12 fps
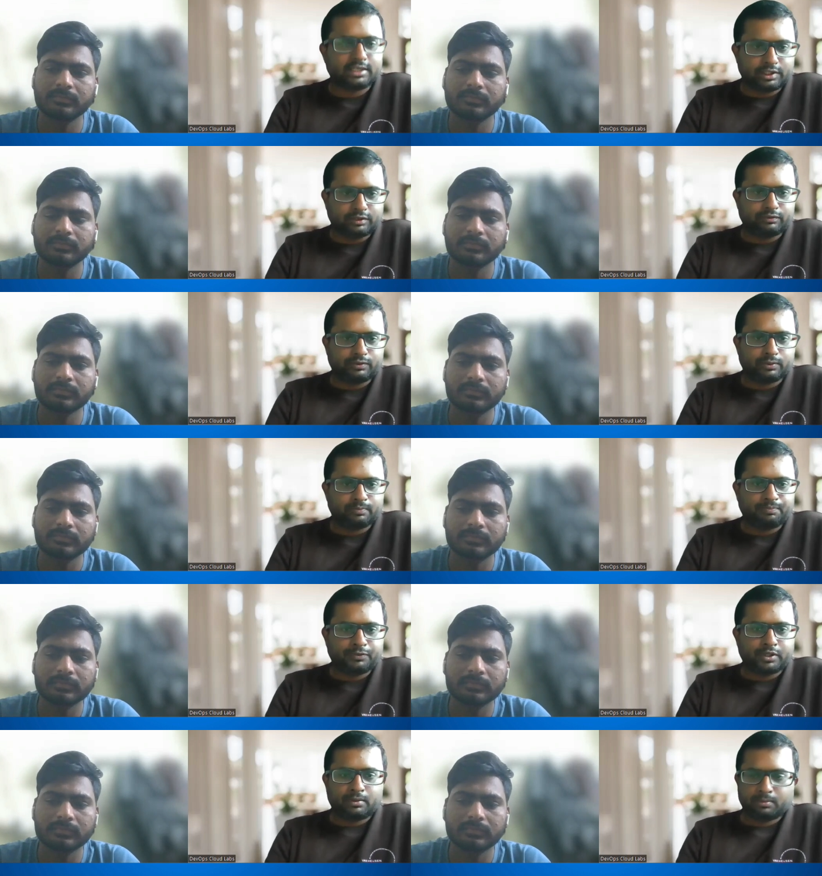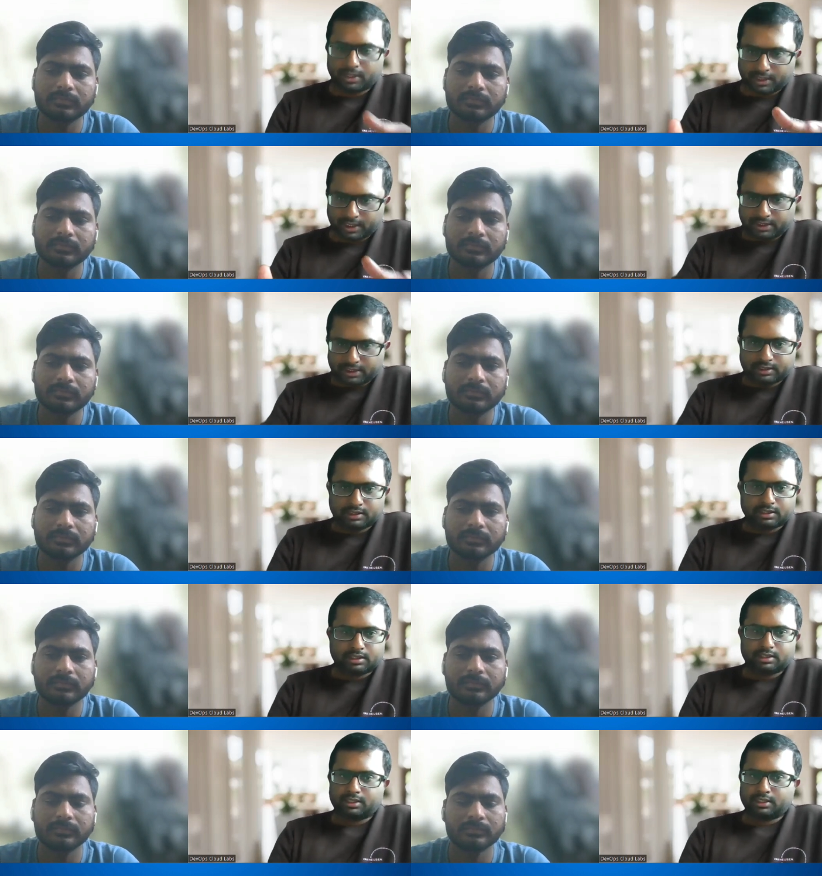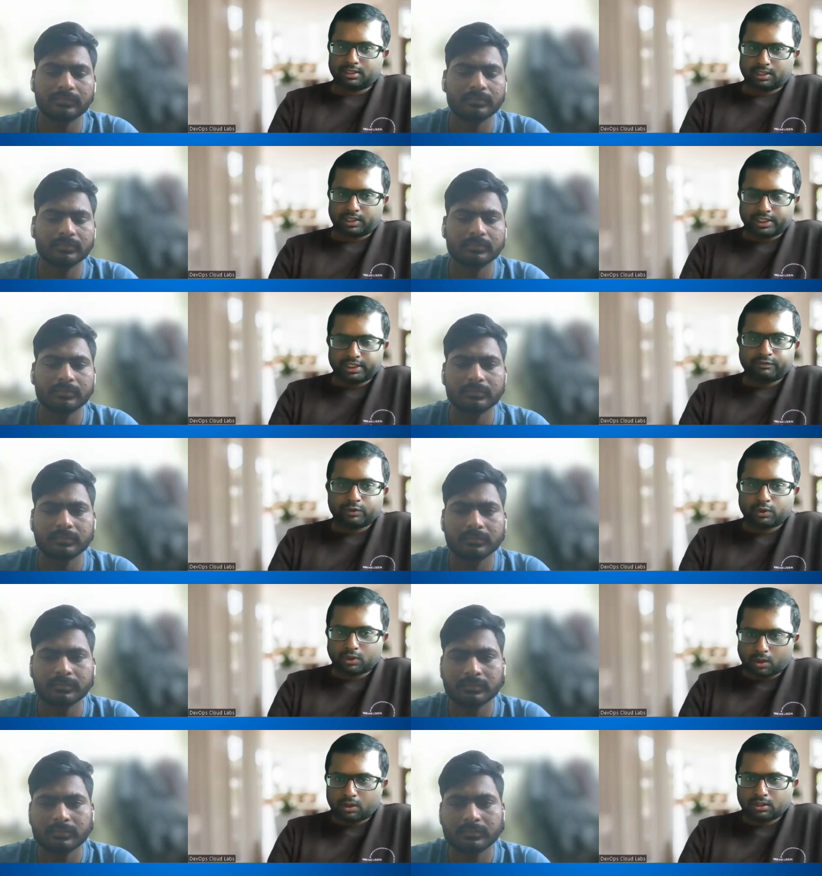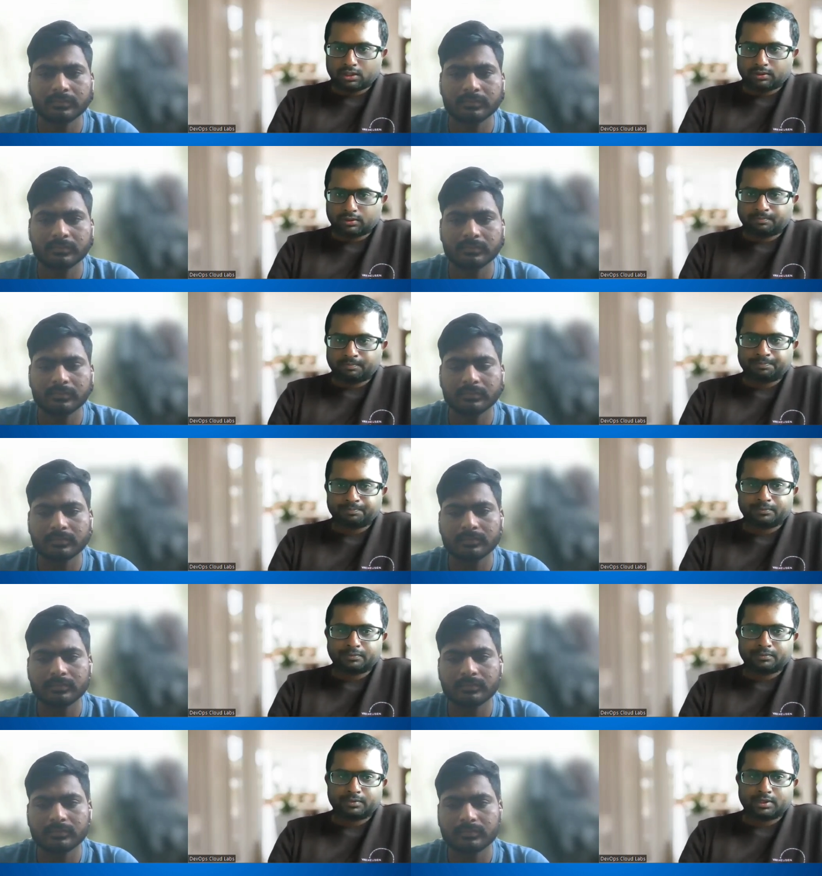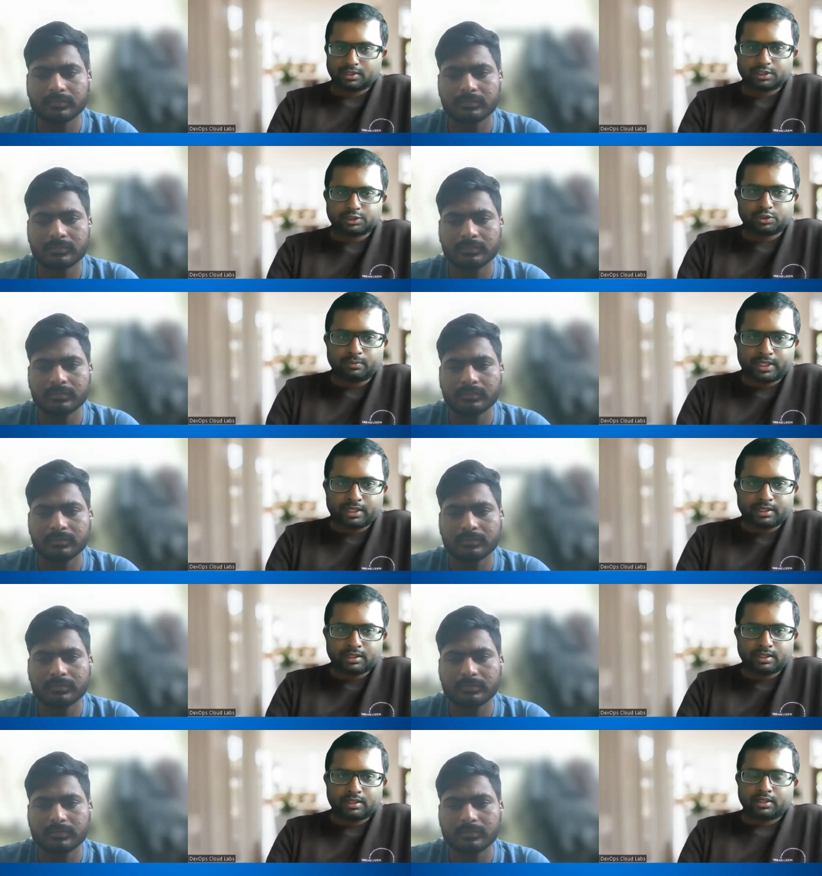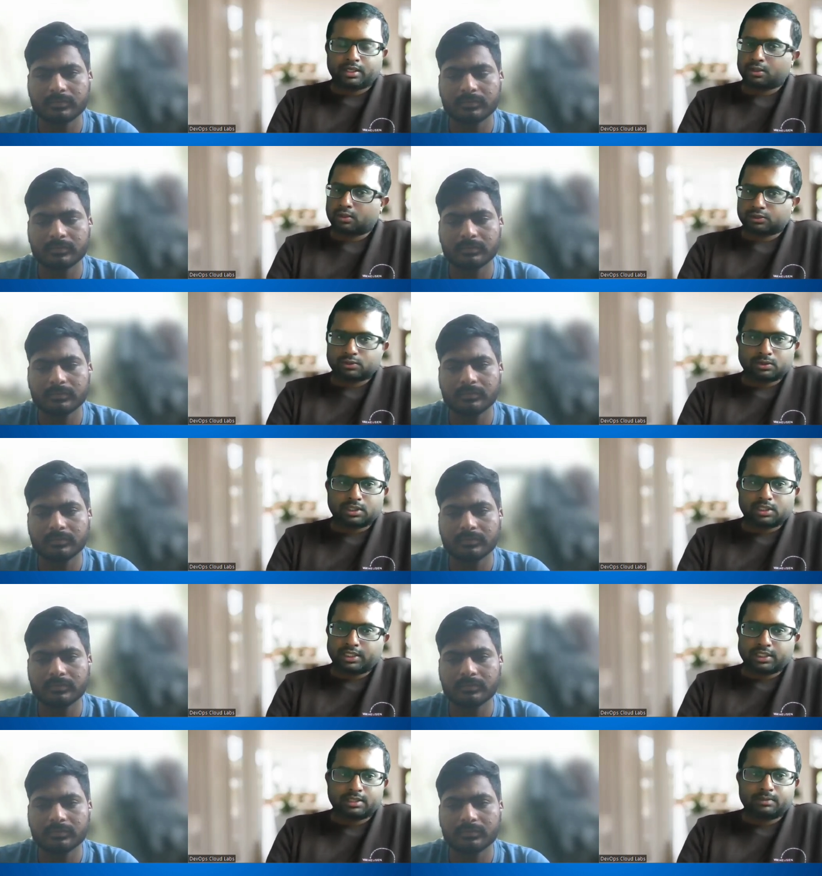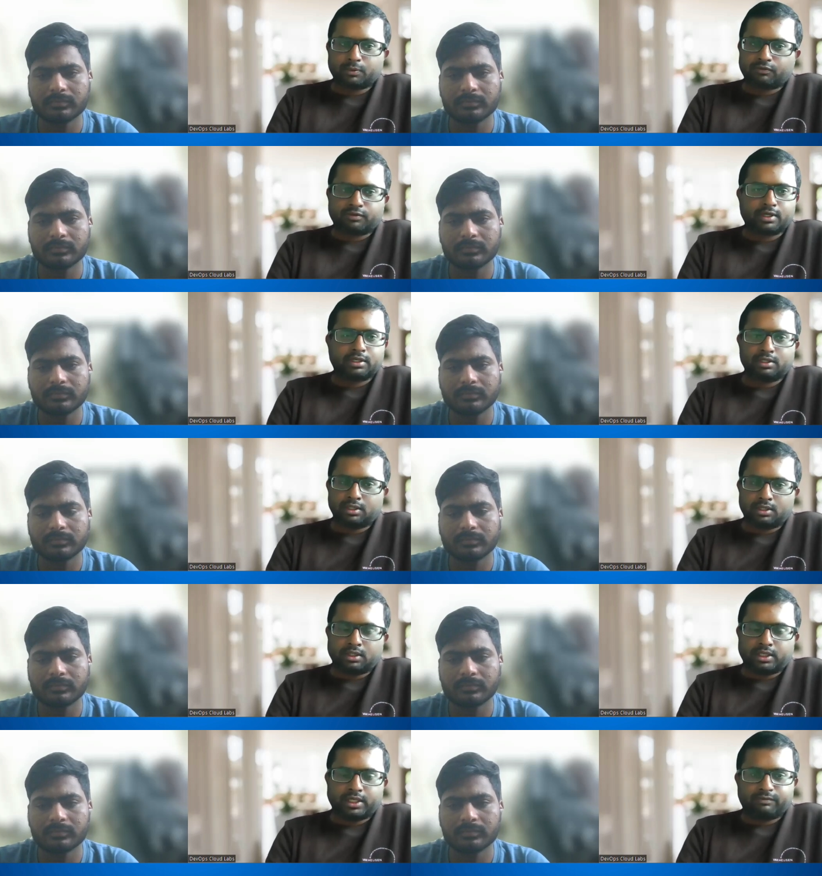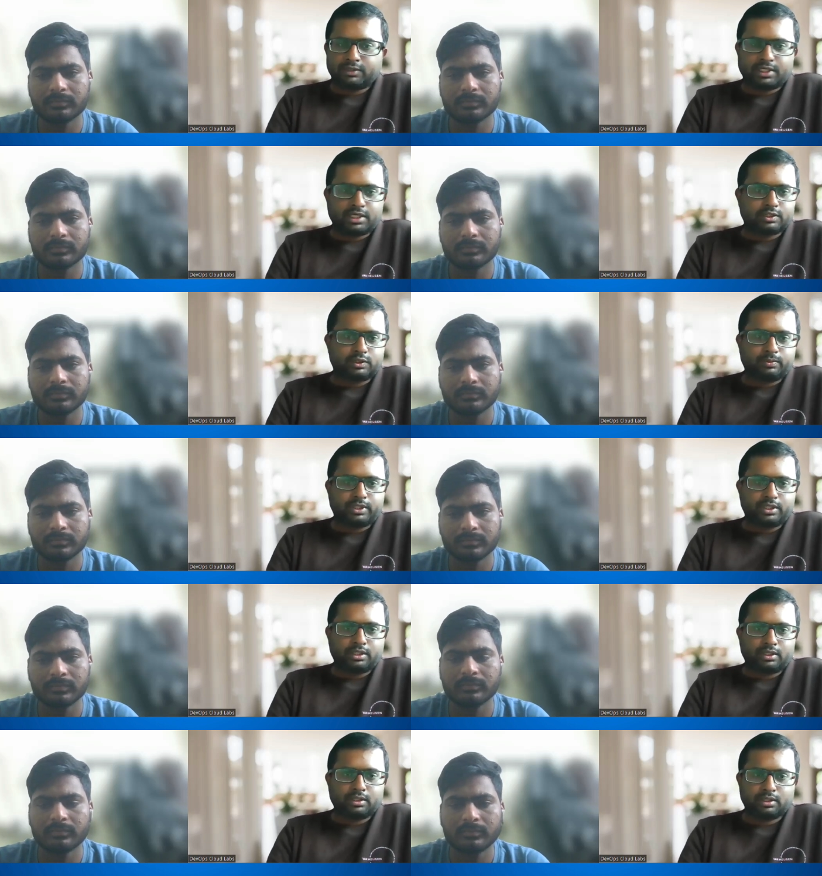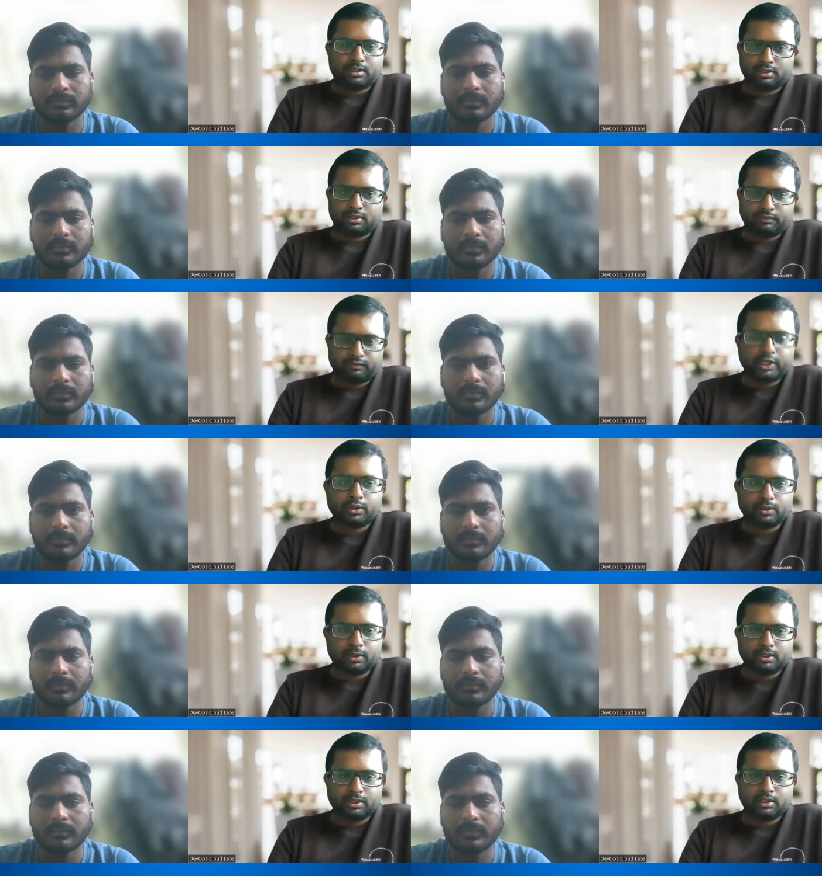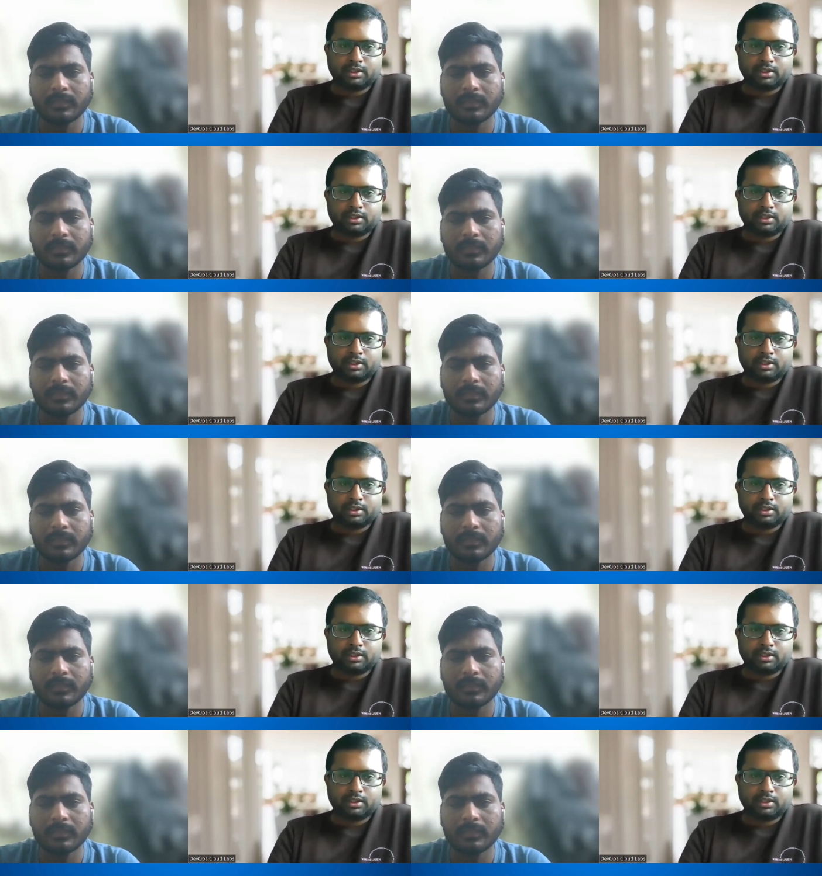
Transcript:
Speaker 1: the interview. But getting interview call, resume, and also the LinkedIn profile, everything has to be very good.